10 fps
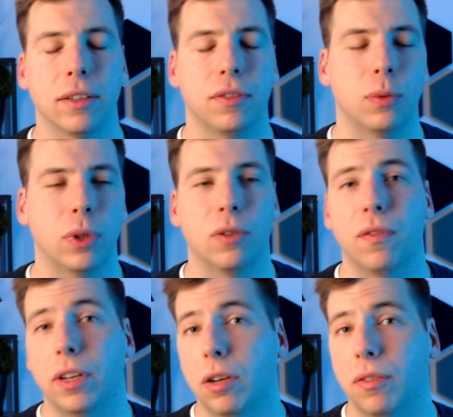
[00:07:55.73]
if you want to
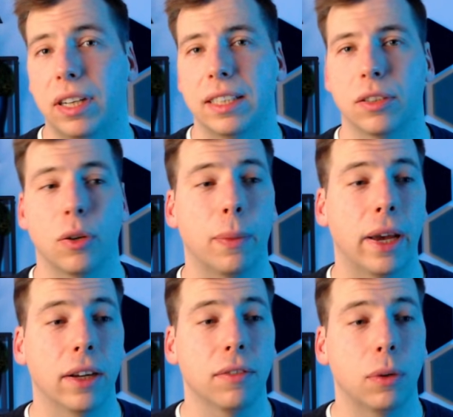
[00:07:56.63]
think of it as a
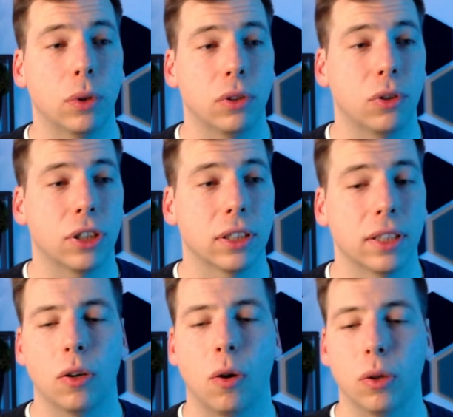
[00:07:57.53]
command, if I were to just
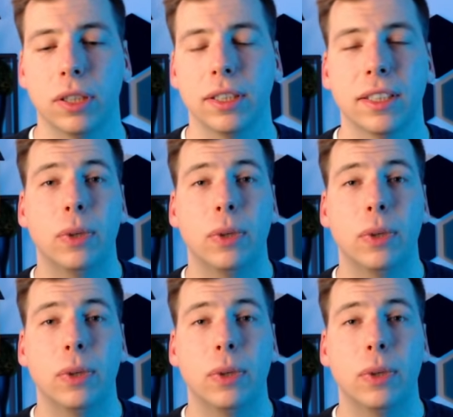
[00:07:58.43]
call this,